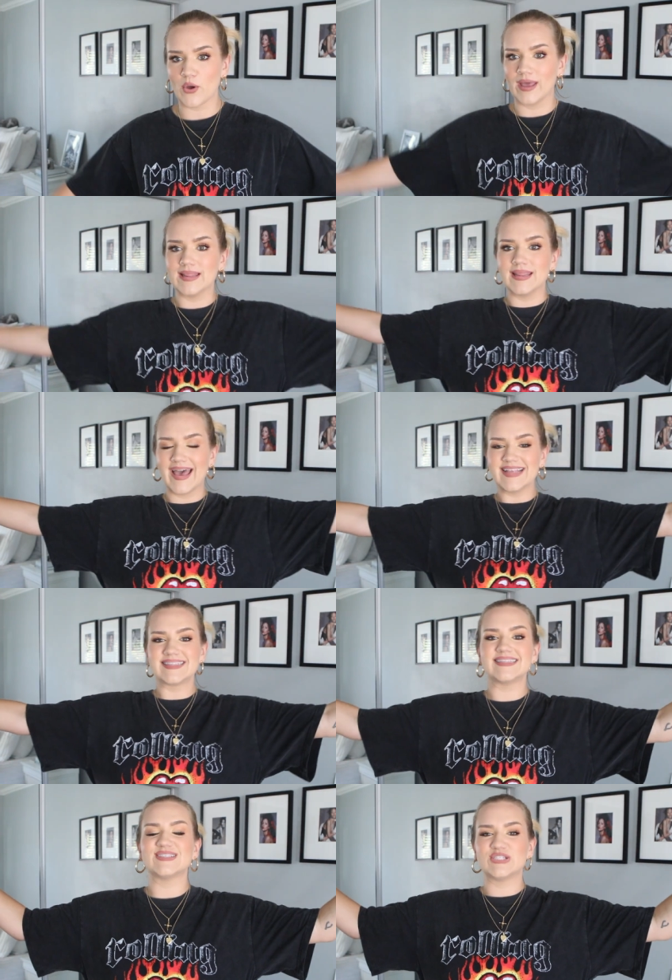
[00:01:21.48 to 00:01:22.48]
Okay,
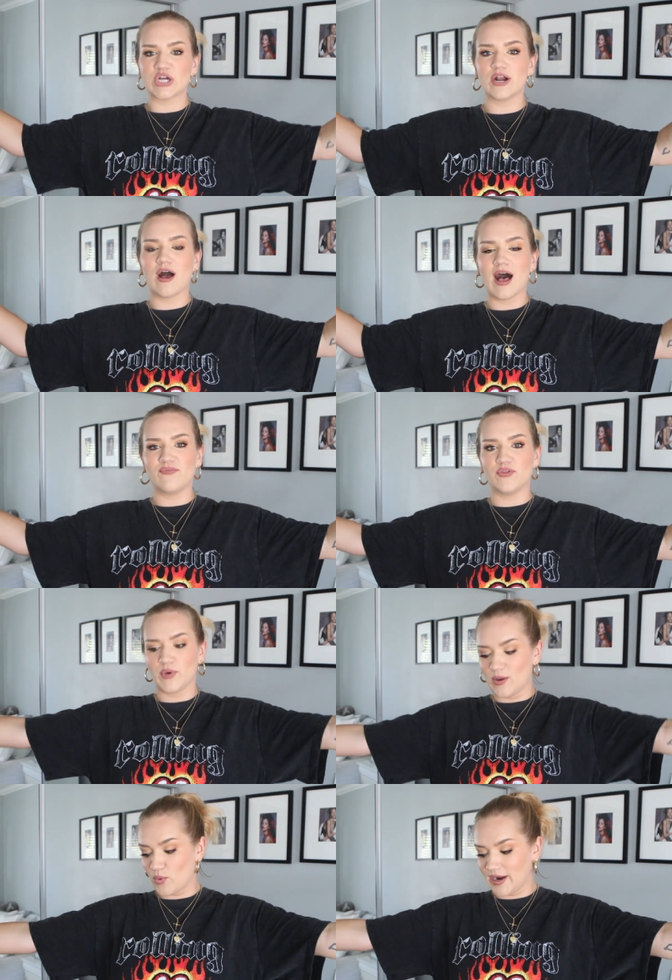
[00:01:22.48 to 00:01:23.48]
let's start off with what
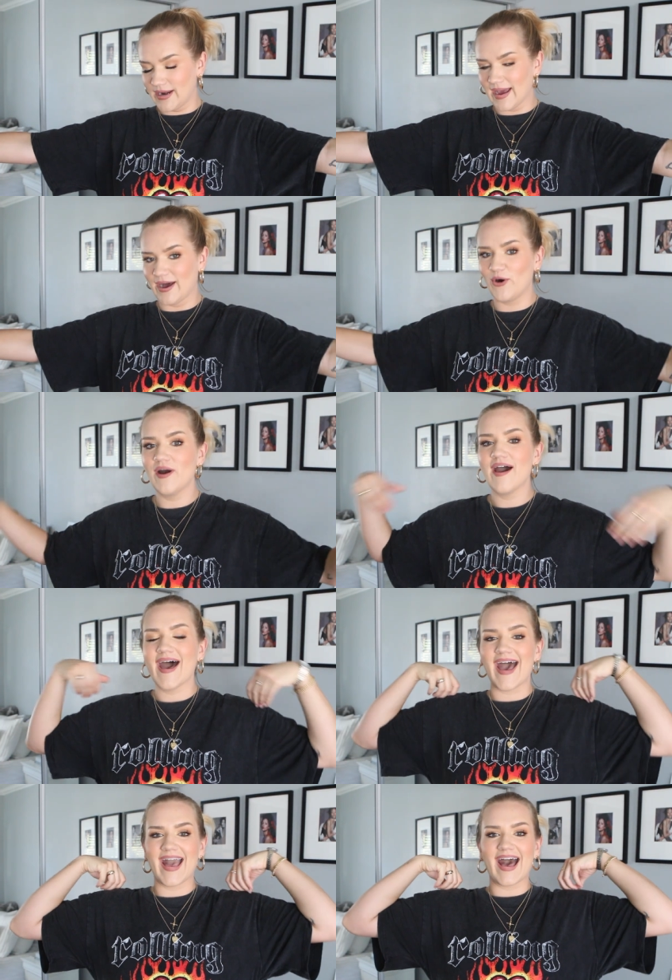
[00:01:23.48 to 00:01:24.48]
I'm wearing now.
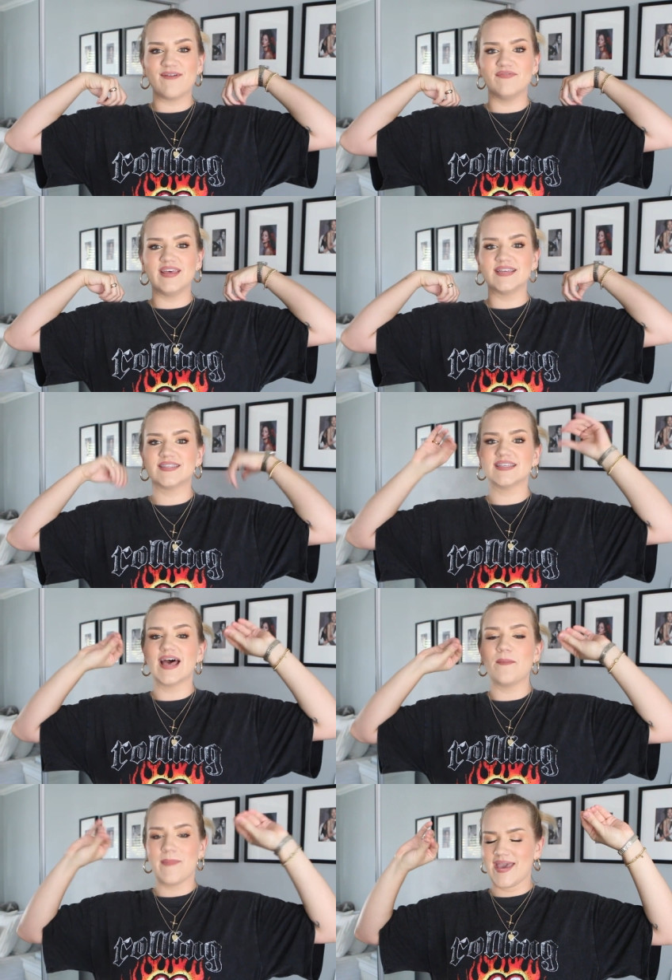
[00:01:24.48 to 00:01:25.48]
I have this
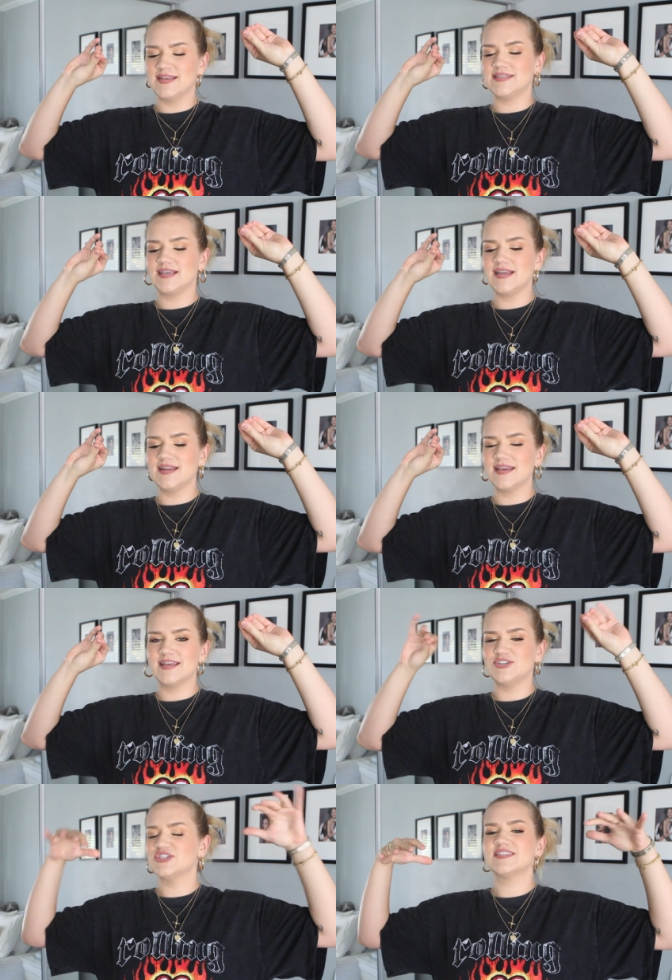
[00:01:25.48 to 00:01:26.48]
amazing,
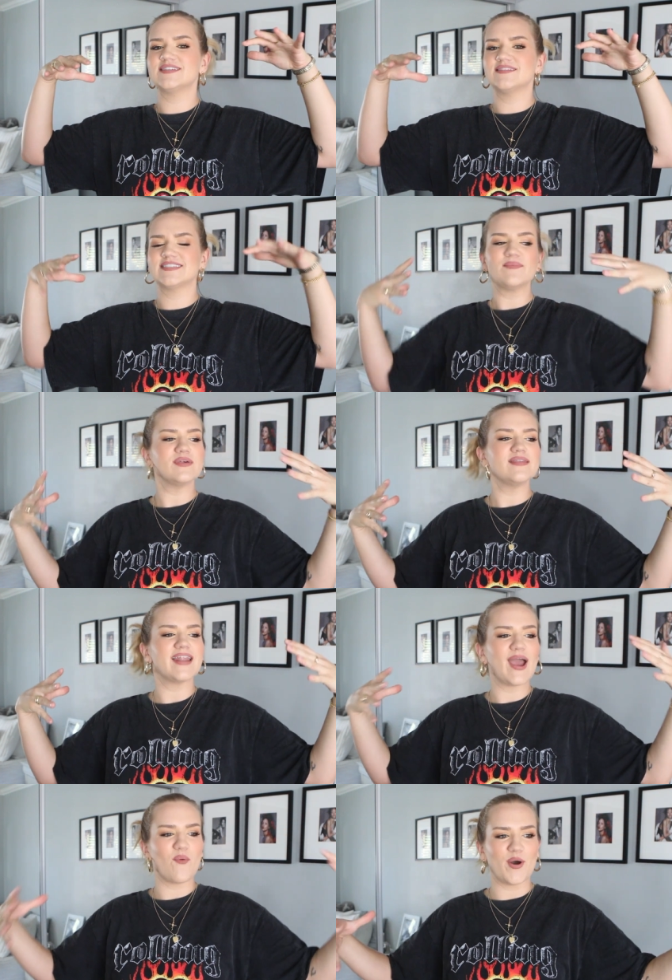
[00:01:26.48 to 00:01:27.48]
just something that
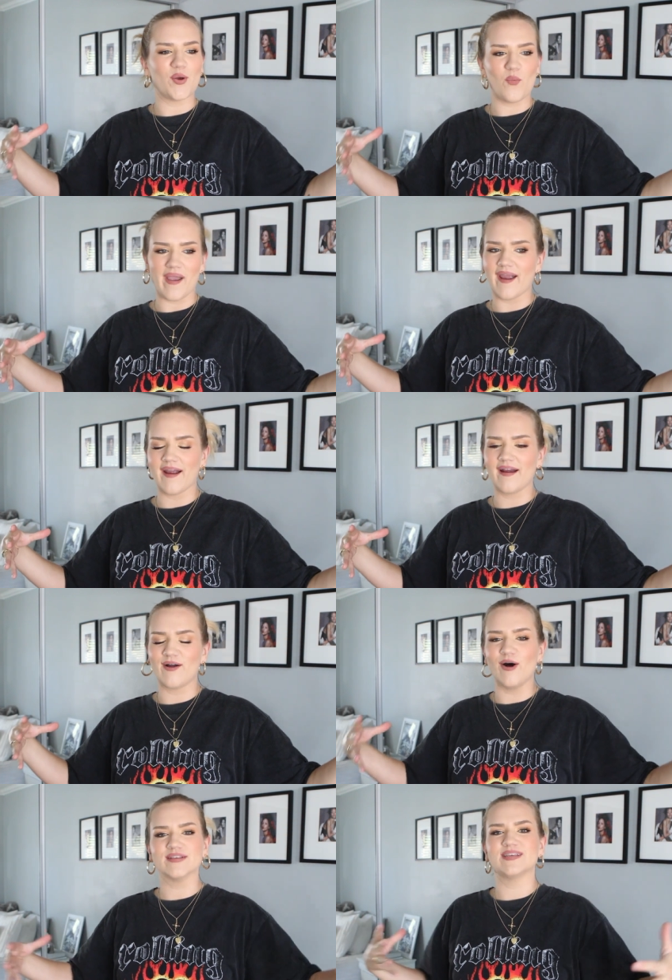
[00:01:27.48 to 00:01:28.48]
I want to wear
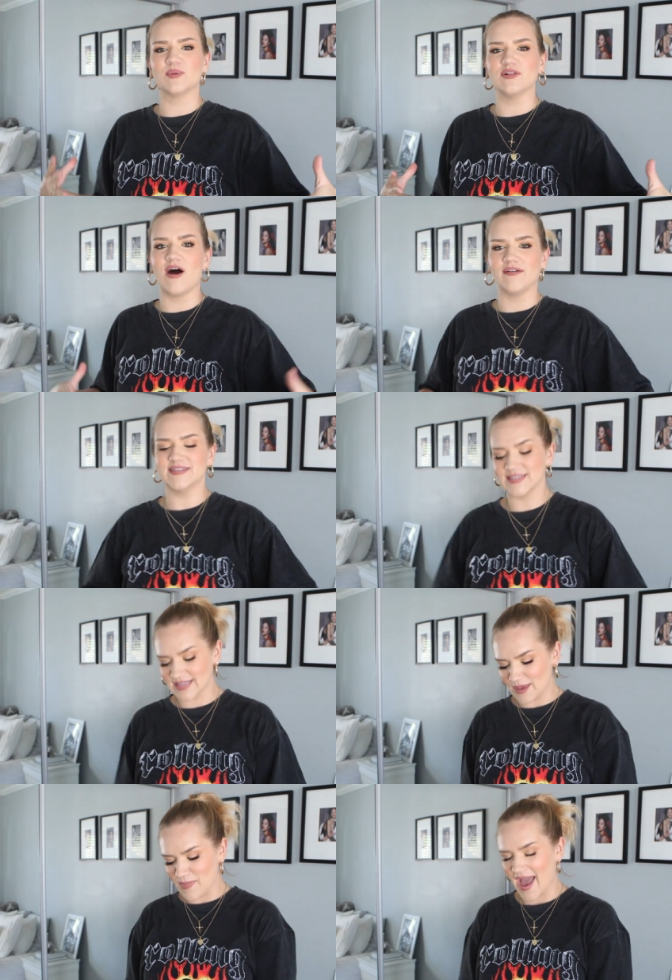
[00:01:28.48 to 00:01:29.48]
all summer long. This is
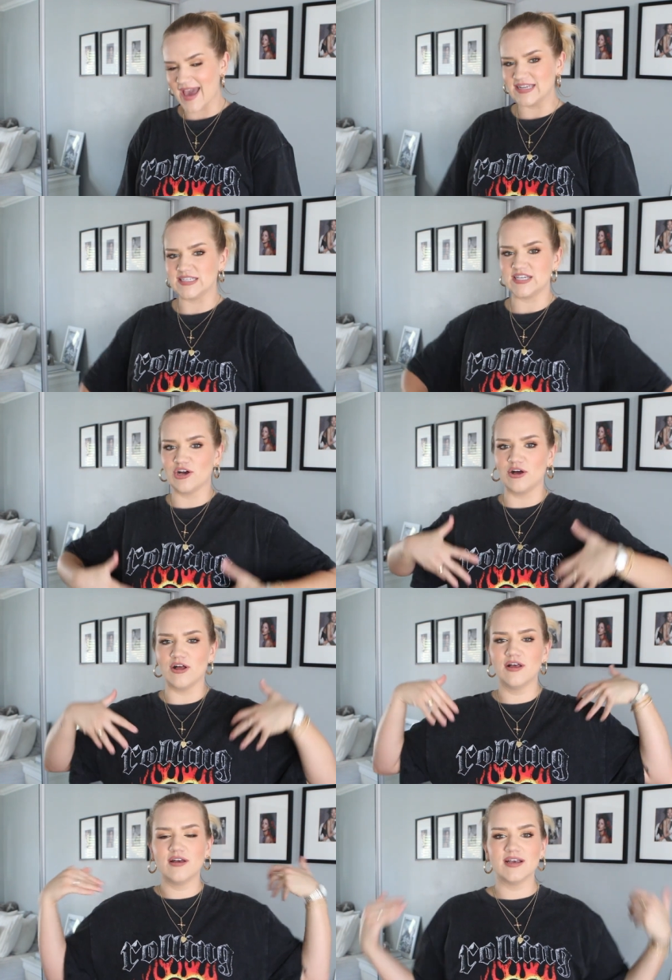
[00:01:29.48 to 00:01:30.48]
like my
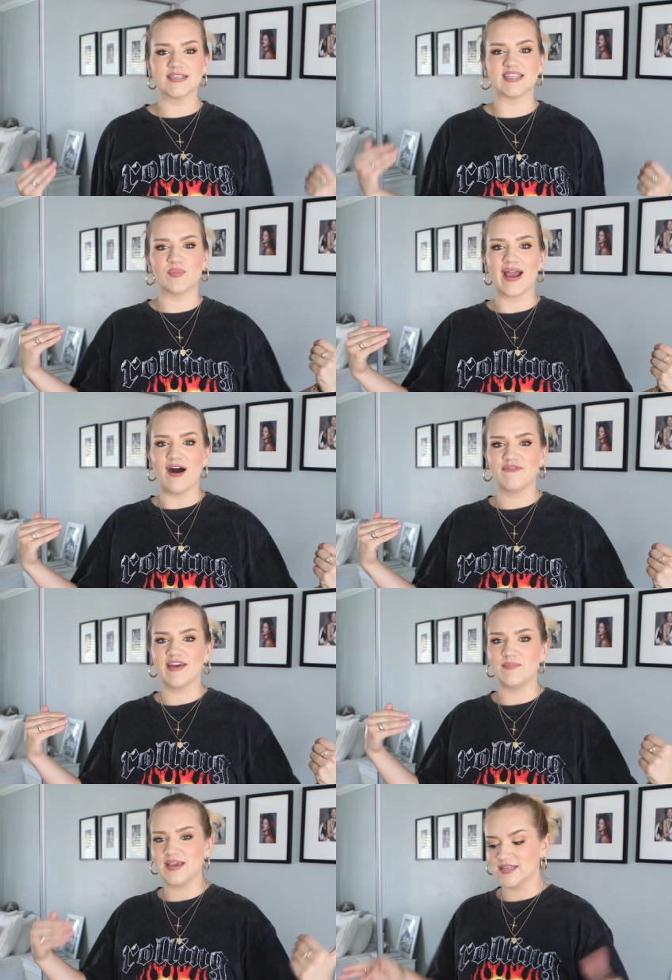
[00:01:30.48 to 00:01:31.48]
ideal summer
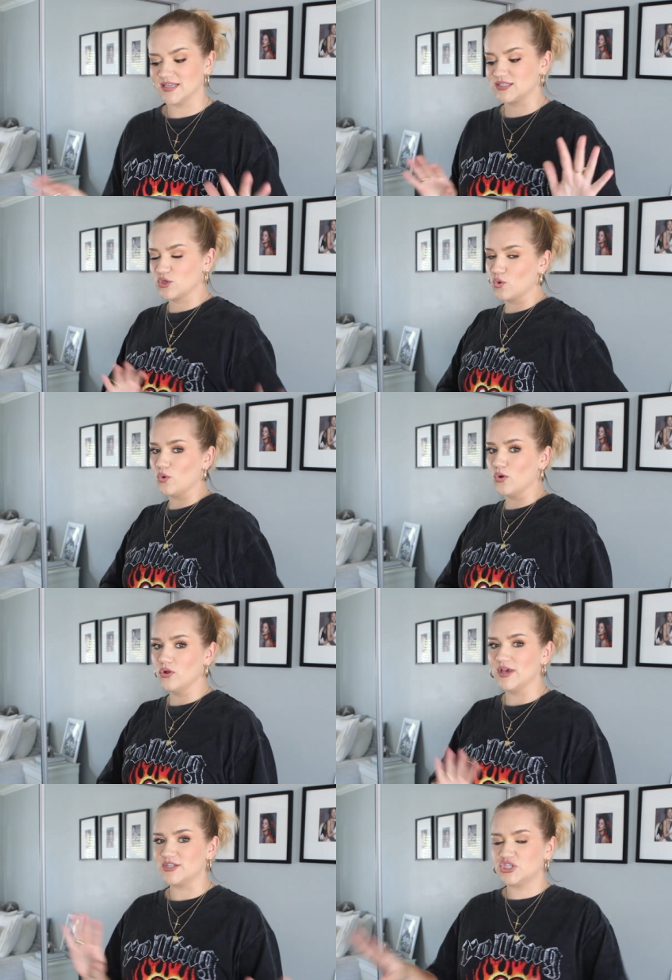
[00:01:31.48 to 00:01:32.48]
outfit because it's
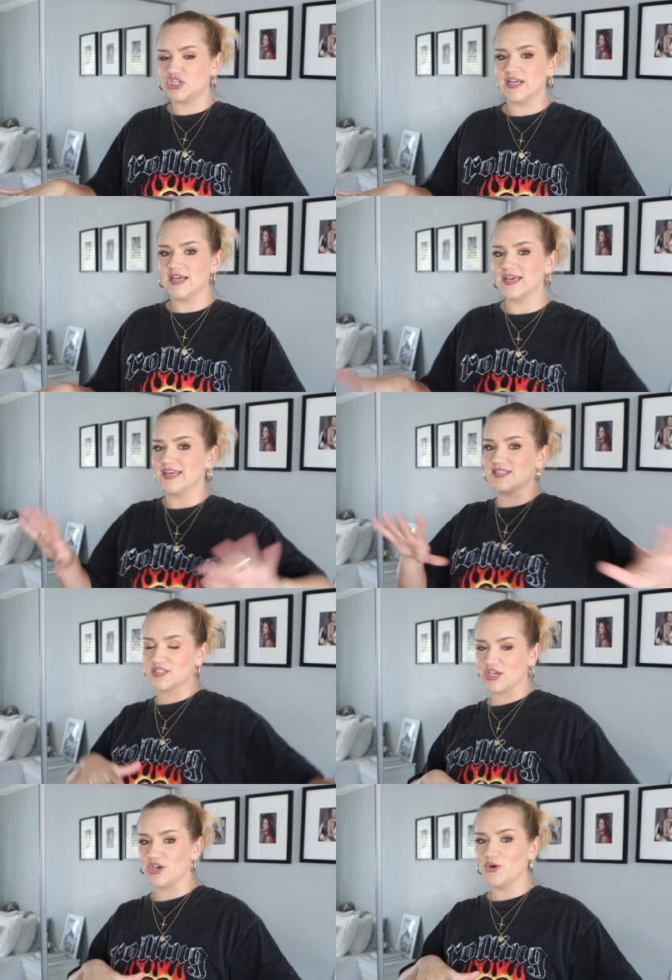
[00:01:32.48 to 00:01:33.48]
cool, it's chic, it's
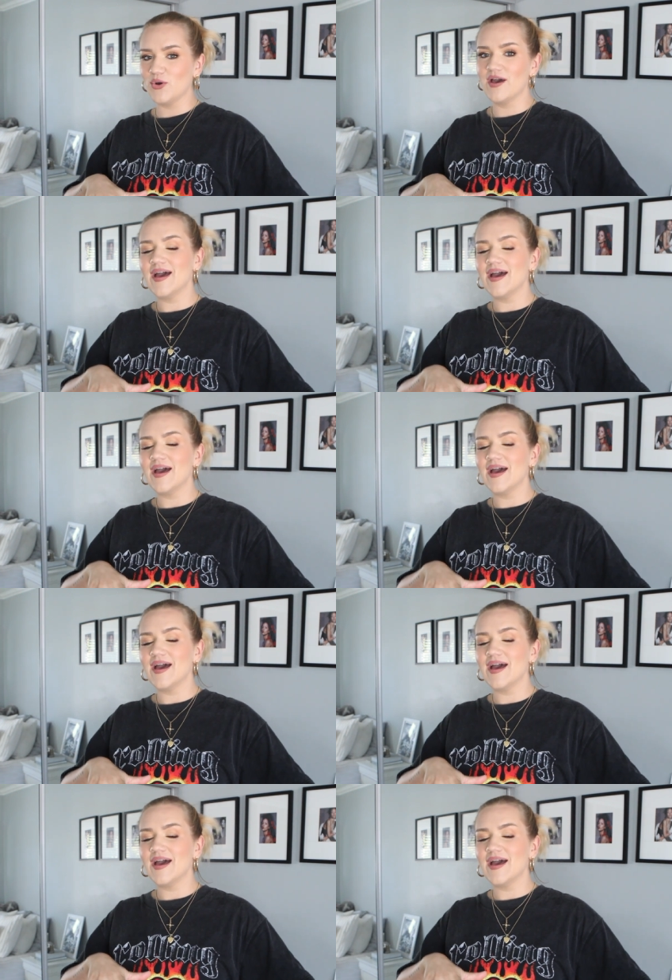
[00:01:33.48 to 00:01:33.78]
cute,